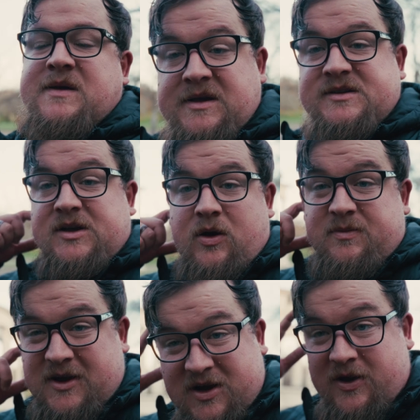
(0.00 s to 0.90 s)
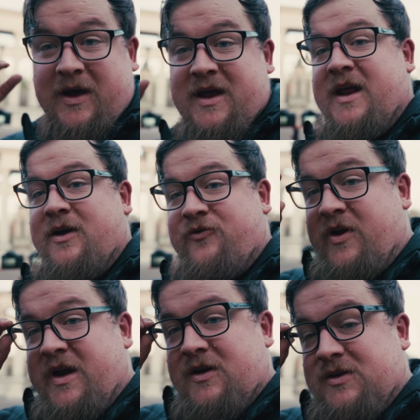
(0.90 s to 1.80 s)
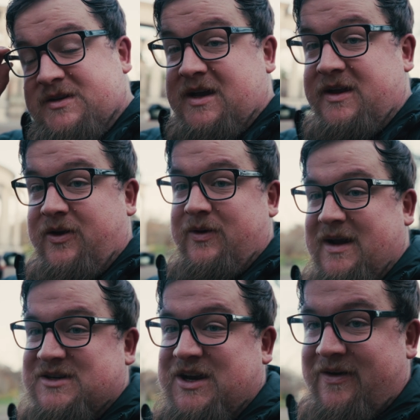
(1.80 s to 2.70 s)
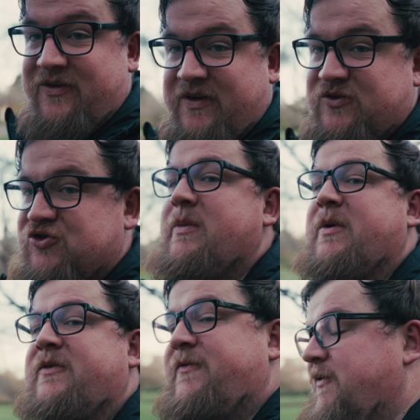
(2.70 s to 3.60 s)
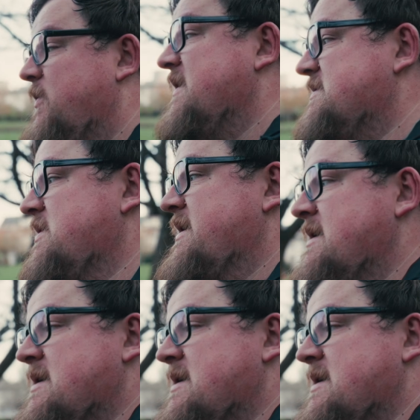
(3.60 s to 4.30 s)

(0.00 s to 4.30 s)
So I'm going to go handheld right now because I don't actually have another tripod for this one.